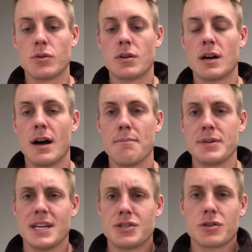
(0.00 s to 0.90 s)
or
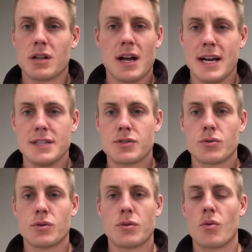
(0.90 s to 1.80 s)
potential clients
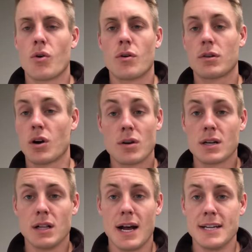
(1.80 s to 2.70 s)
or
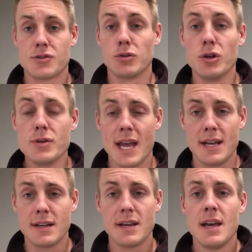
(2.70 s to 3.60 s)
current clients are
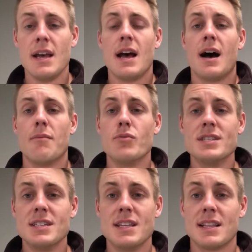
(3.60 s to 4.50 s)
located.
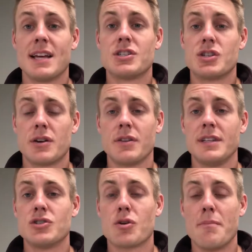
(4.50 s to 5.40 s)
We see that
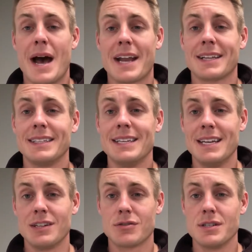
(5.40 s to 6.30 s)
generally dramatically
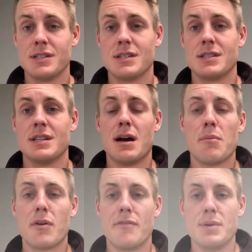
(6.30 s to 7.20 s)
increases the
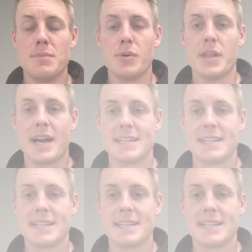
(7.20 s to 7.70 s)
number of people